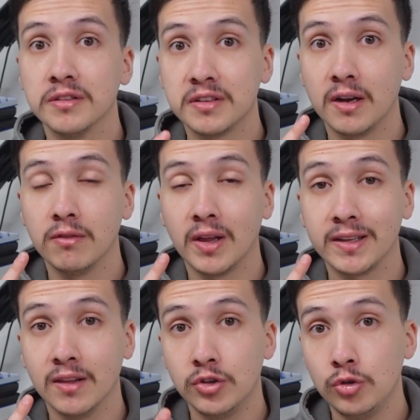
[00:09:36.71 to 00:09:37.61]
instead of
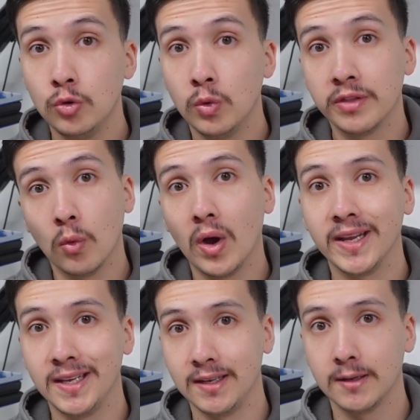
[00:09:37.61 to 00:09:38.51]
like the 2 with the
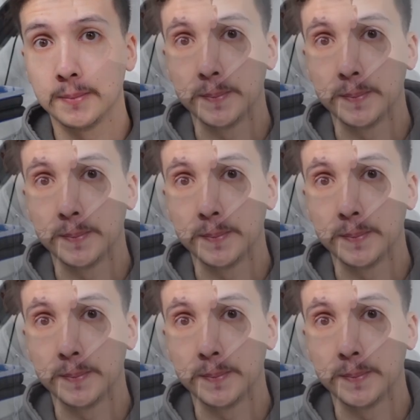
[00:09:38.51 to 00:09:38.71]
white ink.